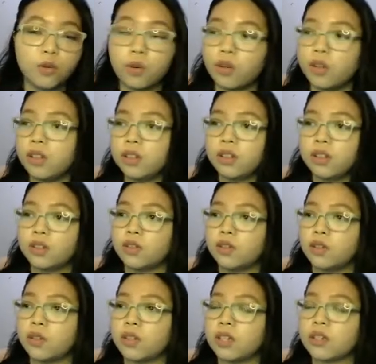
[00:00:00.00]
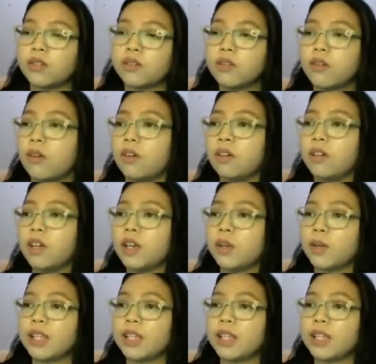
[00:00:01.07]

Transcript: tool, to know this tool,